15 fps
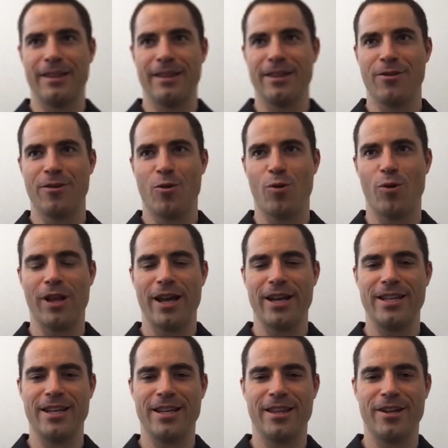the whole
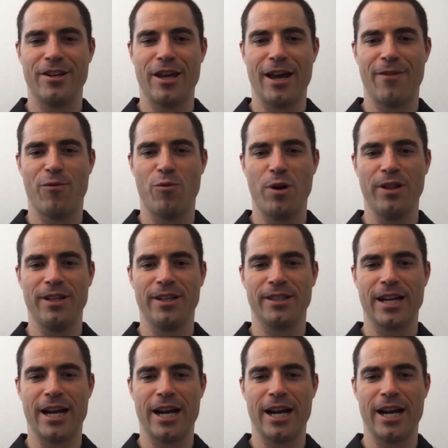idea that you have one little tiny